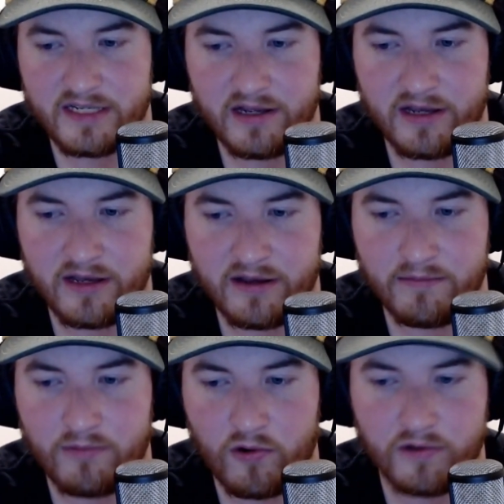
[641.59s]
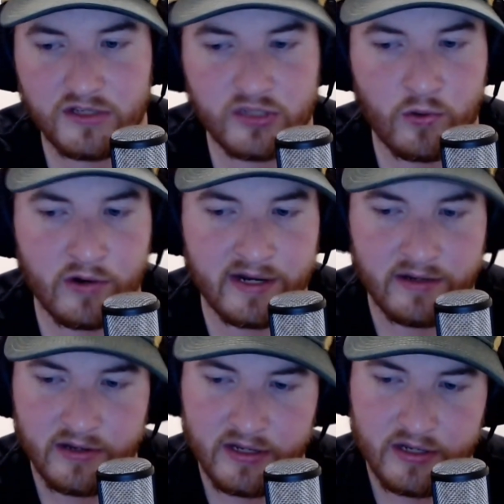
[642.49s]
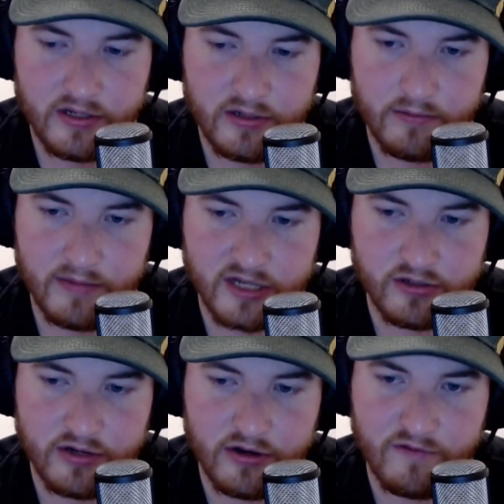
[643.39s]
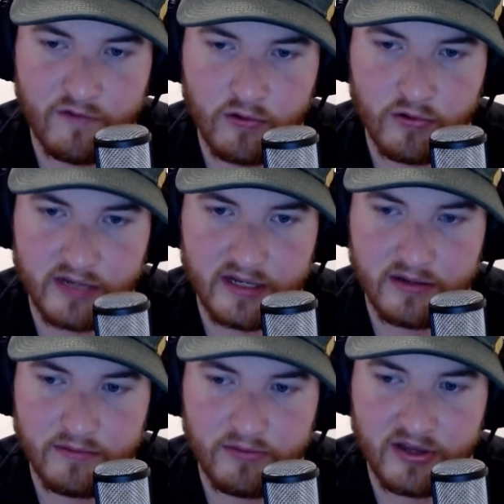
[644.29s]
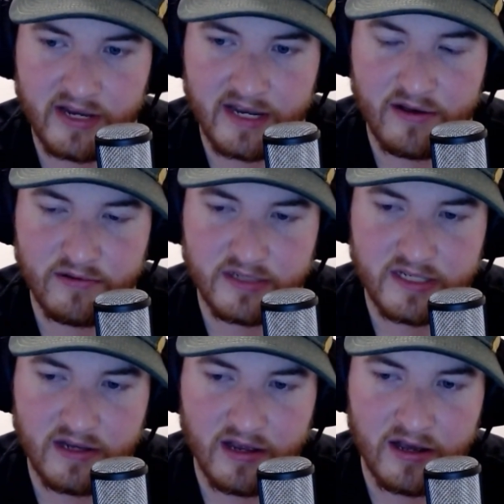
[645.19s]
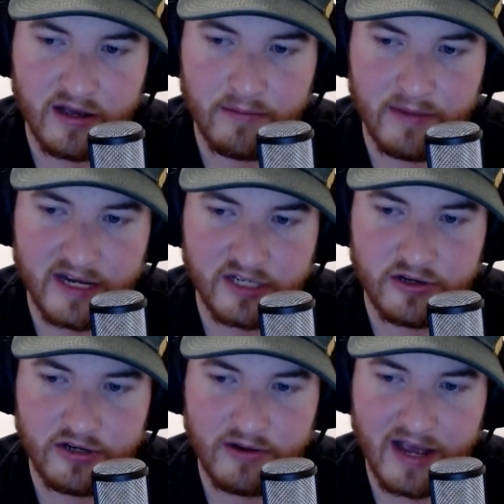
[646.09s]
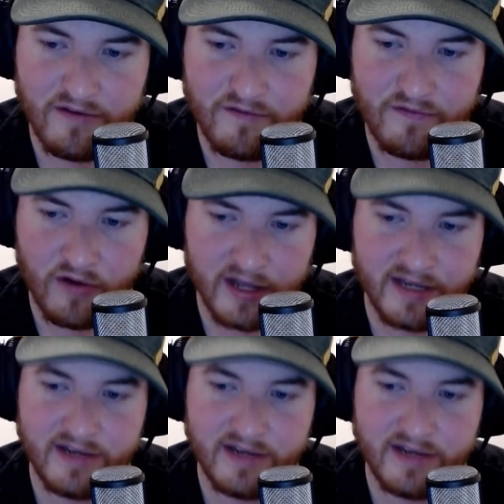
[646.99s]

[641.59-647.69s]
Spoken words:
Moral of the story: make sure you're fully planned out, make sure you have fun,